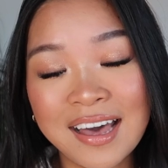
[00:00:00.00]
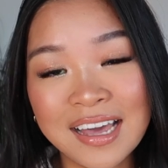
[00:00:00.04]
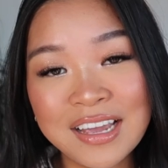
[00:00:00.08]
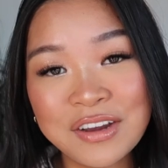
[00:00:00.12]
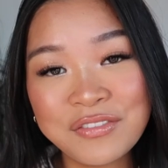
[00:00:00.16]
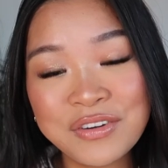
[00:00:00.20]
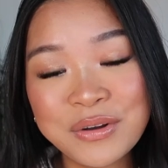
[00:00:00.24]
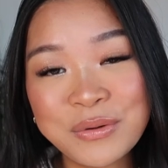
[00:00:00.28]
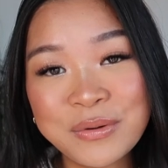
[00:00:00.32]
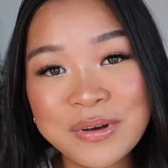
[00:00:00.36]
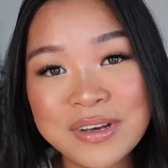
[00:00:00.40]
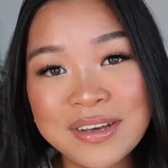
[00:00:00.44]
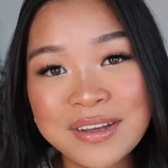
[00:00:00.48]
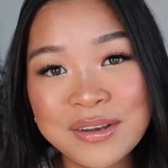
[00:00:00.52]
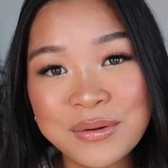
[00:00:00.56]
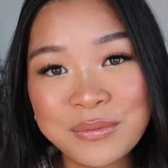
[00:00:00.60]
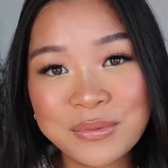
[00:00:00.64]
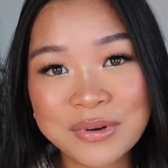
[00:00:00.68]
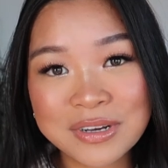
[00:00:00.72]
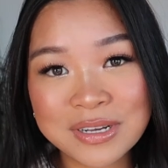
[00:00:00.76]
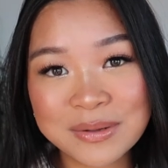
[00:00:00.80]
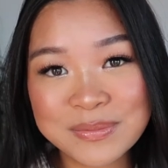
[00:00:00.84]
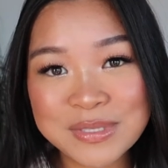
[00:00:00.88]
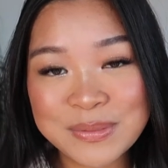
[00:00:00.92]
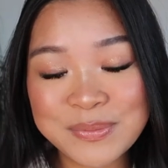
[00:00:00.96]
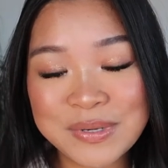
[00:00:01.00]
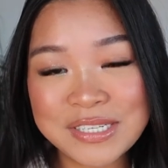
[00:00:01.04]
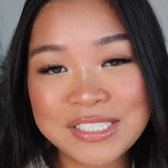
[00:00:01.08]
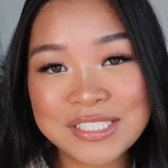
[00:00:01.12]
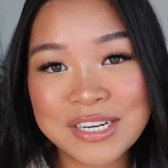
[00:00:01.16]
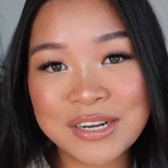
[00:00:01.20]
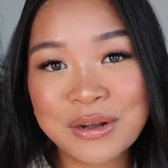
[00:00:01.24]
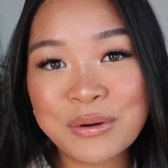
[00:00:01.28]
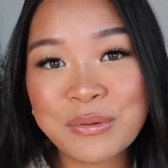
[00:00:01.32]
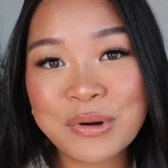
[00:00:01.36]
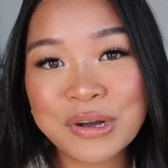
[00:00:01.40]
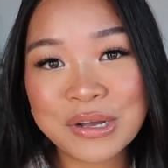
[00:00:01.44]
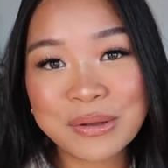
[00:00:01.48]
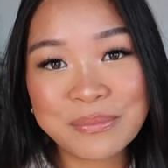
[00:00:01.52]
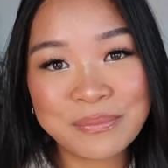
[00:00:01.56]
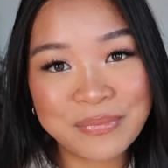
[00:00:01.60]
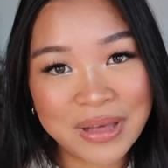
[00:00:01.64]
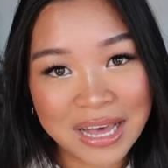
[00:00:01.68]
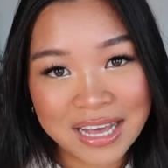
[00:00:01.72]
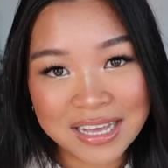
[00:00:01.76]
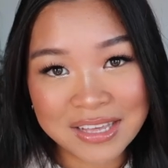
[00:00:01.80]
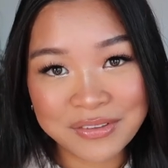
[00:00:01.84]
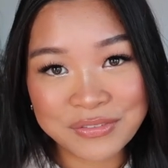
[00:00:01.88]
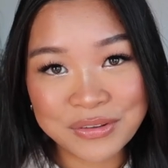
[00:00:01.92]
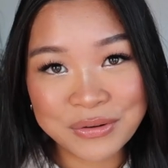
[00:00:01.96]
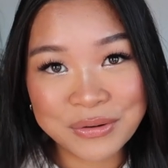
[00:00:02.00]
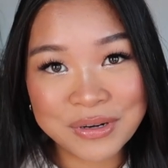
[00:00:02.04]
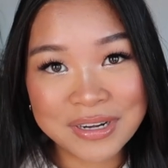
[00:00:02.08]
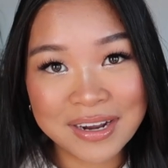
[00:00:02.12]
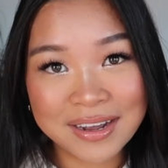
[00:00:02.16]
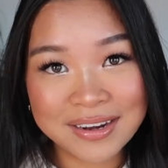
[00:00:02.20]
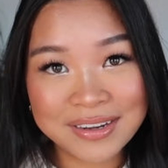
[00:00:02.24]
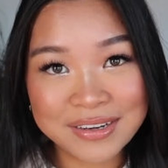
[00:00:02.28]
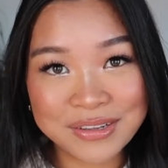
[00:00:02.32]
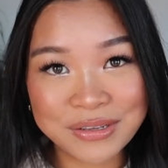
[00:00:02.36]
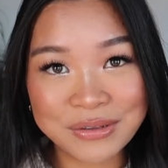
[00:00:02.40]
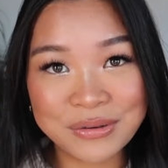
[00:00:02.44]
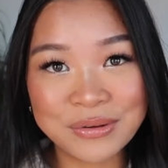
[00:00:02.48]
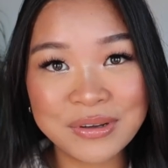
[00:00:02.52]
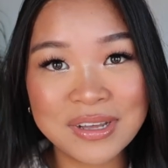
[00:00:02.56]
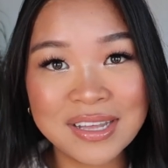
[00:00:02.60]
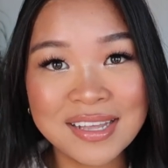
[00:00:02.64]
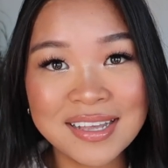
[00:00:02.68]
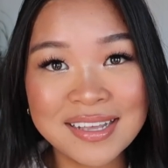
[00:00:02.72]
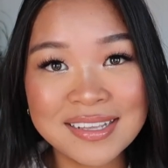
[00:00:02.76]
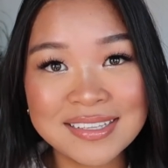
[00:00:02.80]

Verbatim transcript: Hi everyone, welcome to my channel. Welcome back if you are not new.